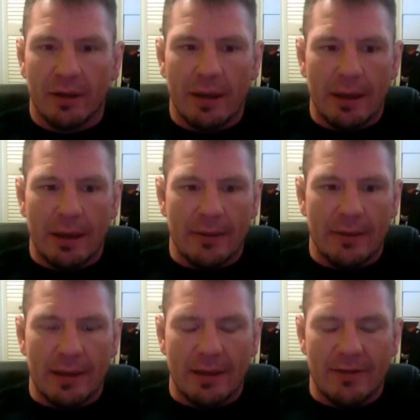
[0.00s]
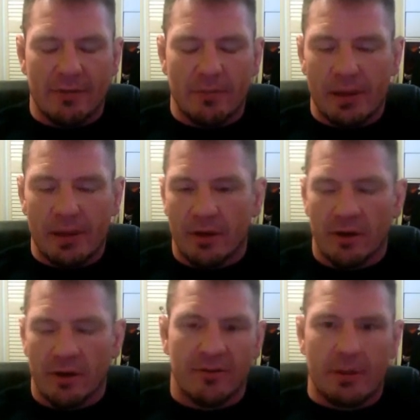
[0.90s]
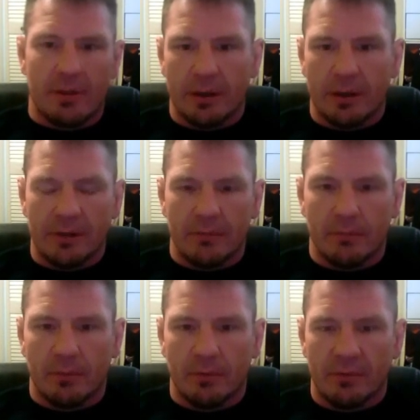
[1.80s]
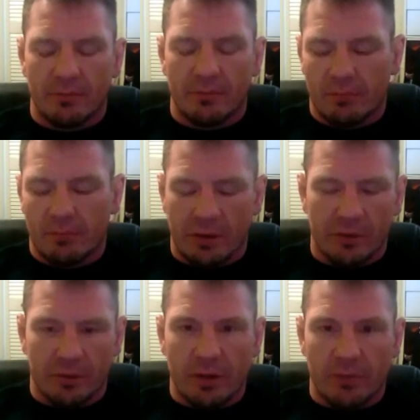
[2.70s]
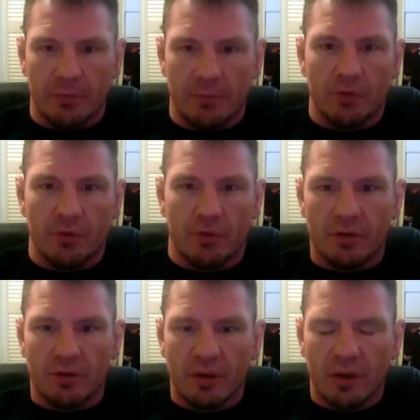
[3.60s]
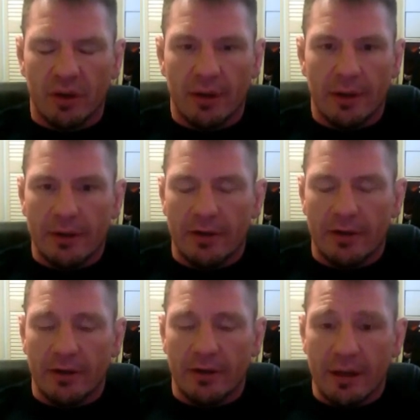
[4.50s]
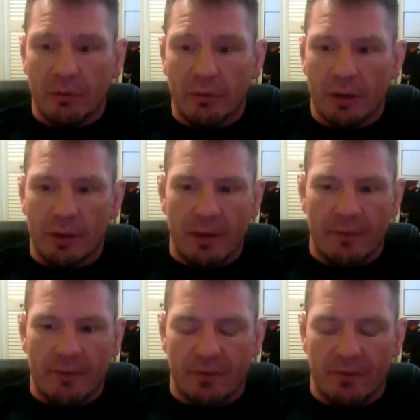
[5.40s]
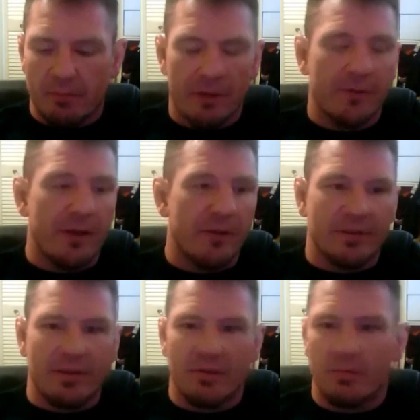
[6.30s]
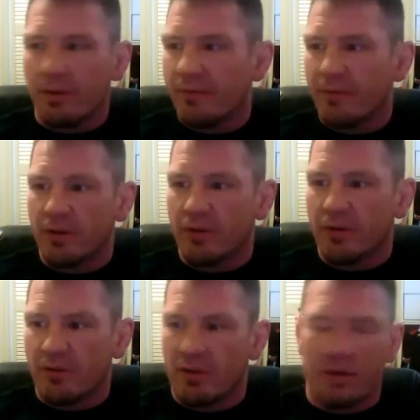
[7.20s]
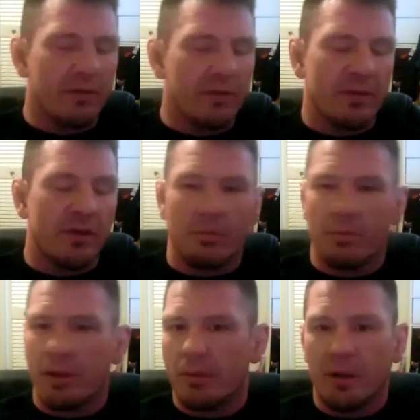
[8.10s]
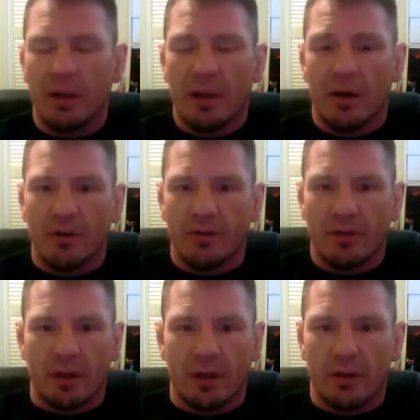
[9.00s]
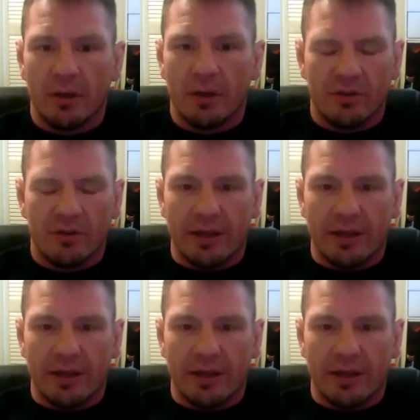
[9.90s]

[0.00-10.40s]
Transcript: and they had this big curtain separating both, you know, the red and blue corners. And you hear Nick running back and forth, mother effer this, motherfucker this, oh, I'm killing mother. And all of a sudden, just